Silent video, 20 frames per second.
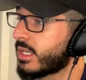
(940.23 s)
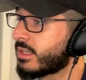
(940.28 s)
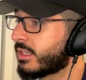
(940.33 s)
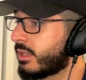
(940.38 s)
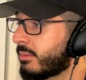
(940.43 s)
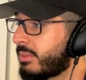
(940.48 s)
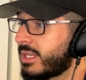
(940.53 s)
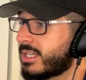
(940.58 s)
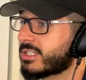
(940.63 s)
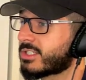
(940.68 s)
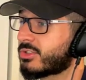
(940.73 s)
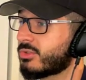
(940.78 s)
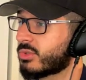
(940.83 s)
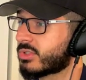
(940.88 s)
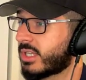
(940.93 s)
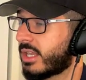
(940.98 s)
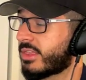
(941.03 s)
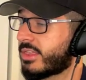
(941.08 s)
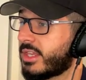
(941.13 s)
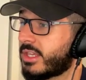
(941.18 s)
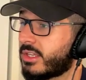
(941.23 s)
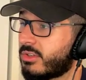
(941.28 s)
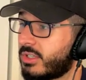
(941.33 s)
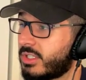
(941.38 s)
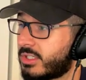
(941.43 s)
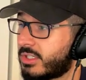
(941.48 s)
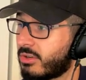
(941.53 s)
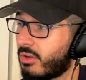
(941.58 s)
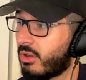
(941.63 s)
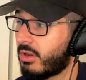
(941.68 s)
the biggest news I think you
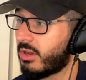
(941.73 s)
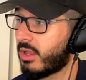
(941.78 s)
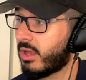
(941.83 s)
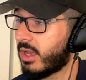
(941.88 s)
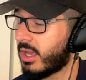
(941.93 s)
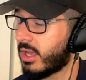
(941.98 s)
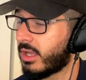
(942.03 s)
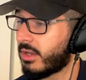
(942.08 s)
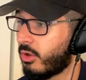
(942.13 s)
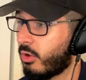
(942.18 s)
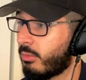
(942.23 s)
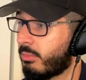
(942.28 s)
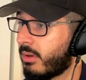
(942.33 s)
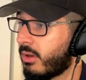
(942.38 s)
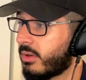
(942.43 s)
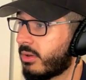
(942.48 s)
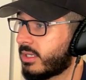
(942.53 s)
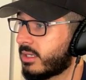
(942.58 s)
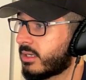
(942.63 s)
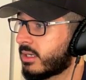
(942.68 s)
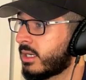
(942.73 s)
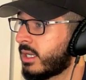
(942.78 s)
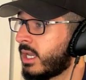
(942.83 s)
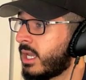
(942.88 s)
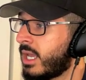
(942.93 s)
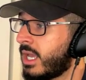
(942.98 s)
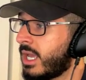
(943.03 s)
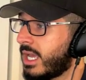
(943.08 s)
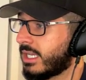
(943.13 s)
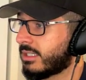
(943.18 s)
need to know, uh, know about here
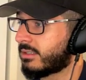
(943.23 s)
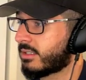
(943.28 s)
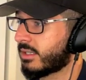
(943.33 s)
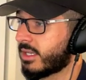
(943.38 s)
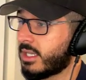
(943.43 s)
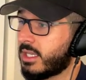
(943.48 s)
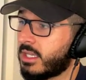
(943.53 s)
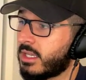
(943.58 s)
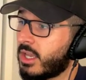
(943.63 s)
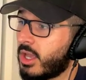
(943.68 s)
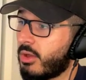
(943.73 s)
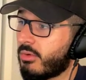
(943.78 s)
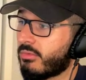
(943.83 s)
at today.